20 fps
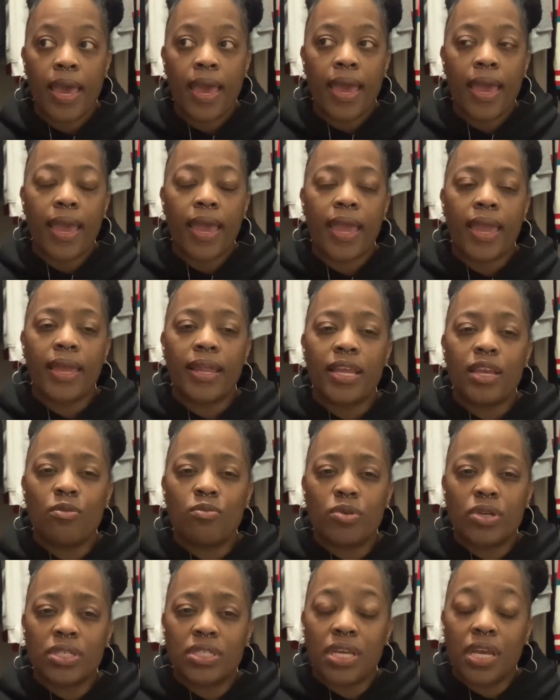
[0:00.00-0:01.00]
And he
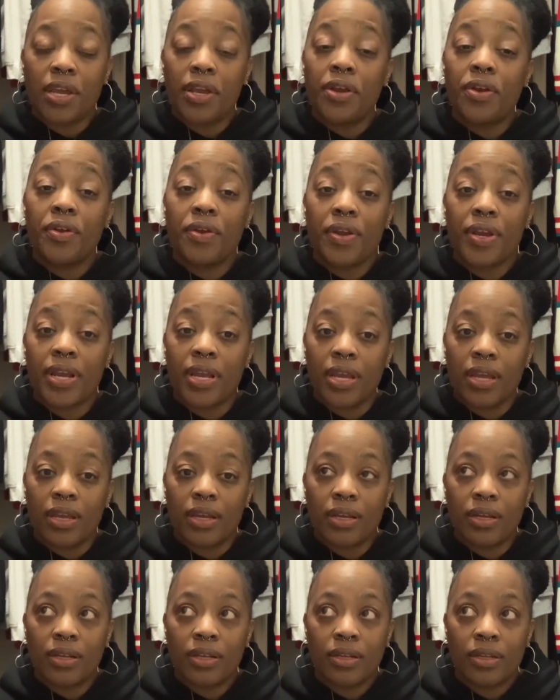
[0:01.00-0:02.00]
was hearing
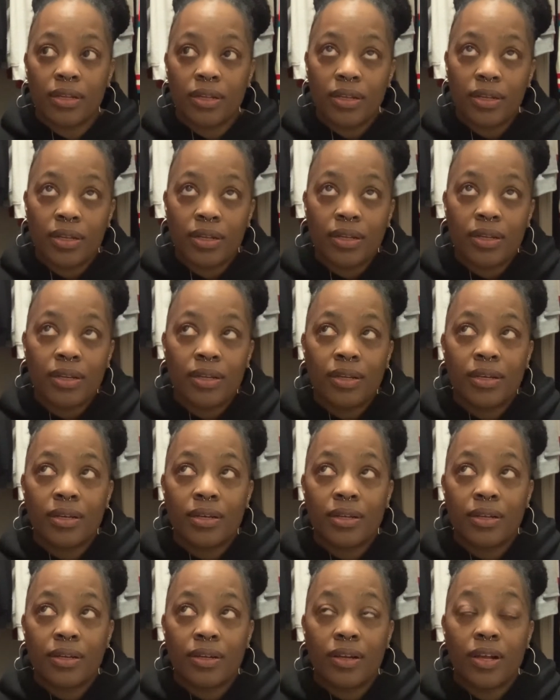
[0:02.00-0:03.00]

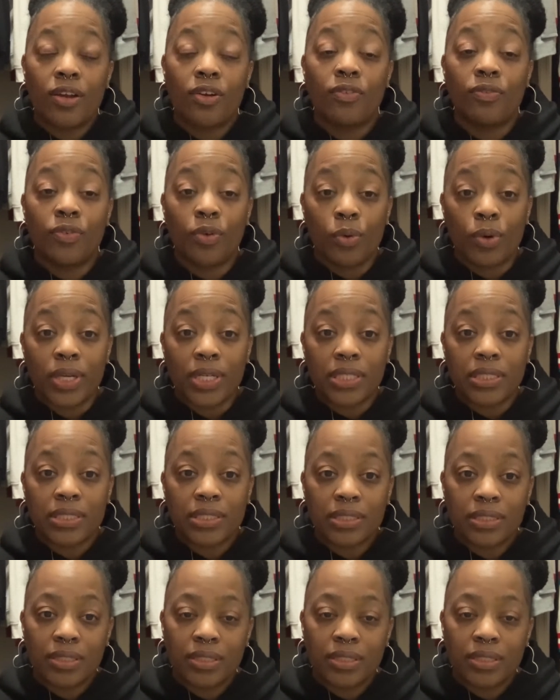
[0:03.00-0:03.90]
a voice.